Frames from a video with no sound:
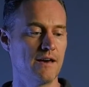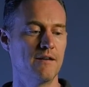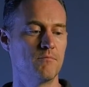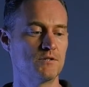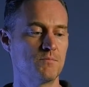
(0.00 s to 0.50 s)

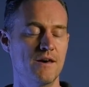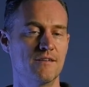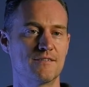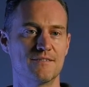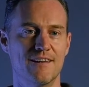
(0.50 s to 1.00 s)
and we
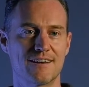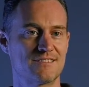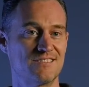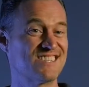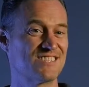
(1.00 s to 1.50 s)
spent like
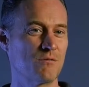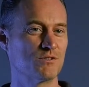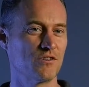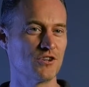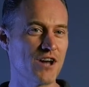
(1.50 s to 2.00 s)
six
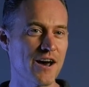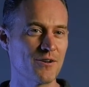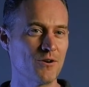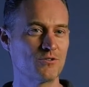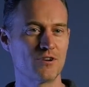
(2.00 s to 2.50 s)
hours on the
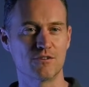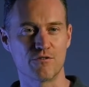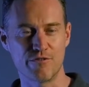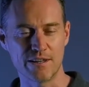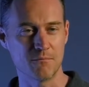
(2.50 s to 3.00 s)
dyno trying to
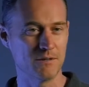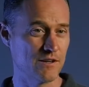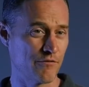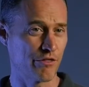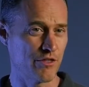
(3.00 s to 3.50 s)
fiddle with different